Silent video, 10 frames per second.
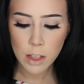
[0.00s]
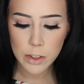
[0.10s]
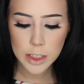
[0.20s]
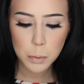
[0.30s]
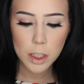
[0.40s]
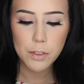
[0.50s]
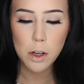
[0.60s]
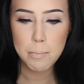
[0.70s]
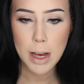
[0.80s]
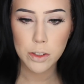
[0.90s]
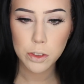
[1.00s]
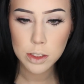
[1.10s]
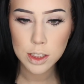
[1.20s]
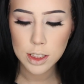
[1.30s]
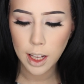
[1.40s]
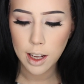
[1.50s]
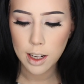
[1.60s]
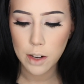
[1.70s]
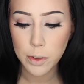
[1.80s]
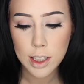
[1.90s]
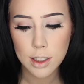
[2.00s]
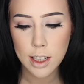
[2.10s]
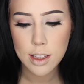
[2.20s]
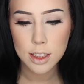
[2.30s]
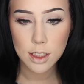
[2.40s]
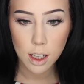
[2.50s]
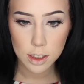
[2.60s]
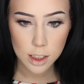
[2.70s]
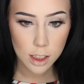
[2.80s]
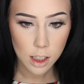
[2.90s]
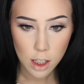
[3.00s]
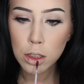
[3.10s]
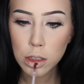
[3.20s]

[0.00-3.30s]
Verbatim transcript: This is one of her medals, and I really like this color.